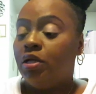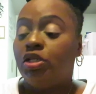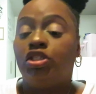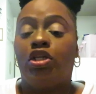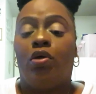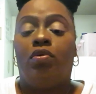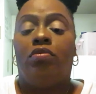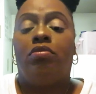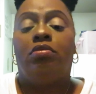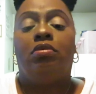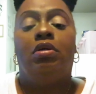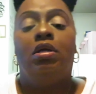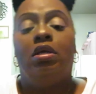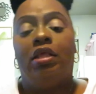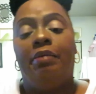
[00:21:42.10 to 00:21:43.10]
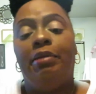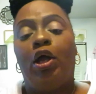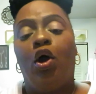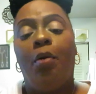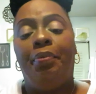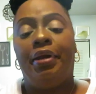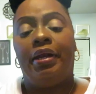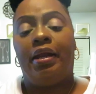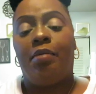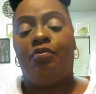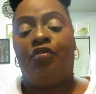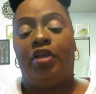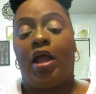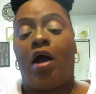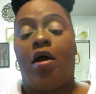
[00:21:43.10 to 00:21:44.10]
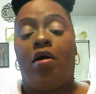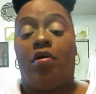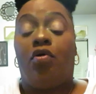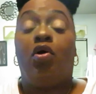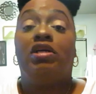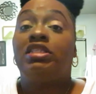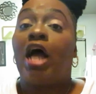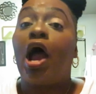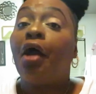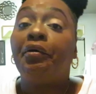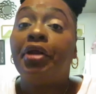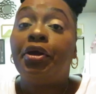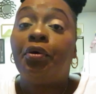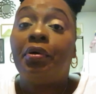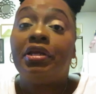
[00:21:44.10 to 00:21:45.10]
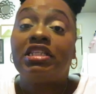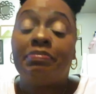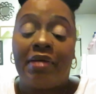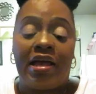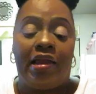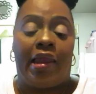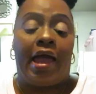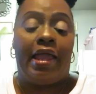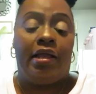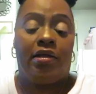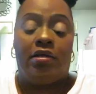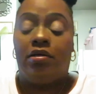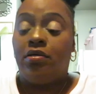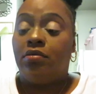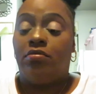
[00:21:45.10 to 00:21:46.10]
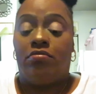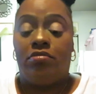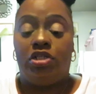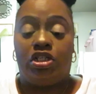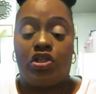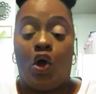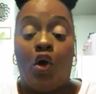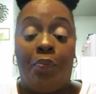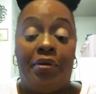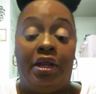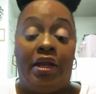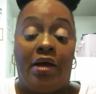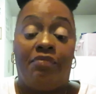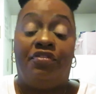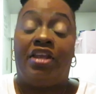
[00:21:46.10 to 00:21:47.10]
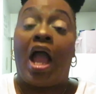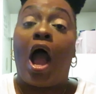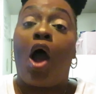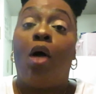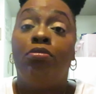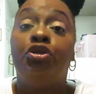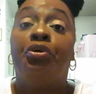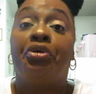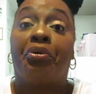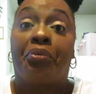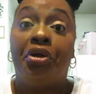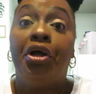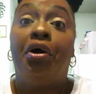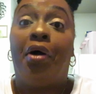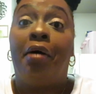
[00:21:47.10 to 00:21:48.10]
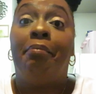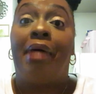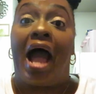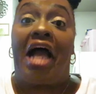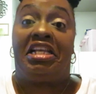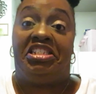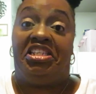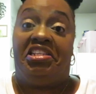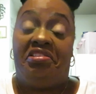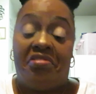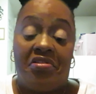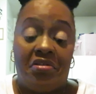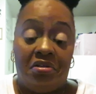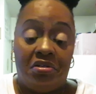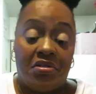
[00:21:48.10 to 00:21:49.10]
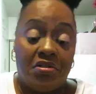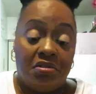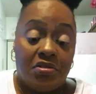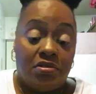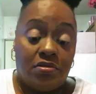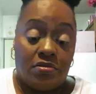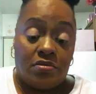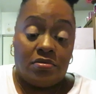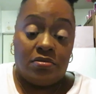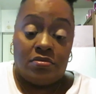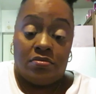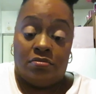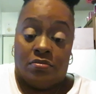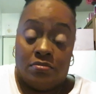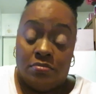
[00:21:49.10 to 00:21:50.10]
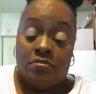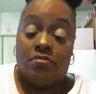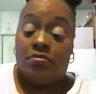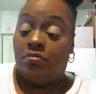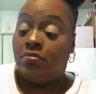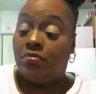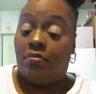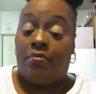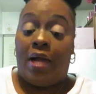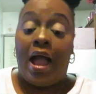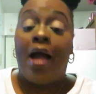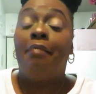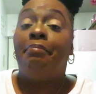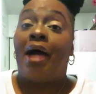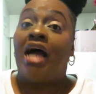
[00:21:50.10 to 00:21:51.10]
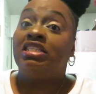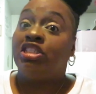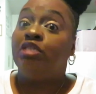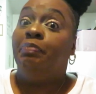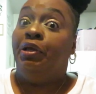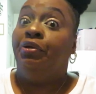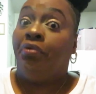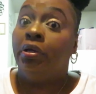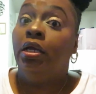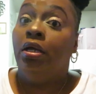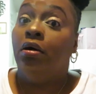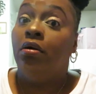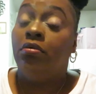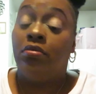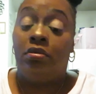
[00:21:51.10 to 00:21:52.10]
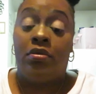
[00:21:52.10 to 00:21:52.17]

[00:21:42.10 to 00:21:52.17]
So let me open it up for y'all. Of course, I already know what it smells like. I'm just opening it up for y'all. I'm doing a real unboxing. Mm-hmm. My unboxings be real.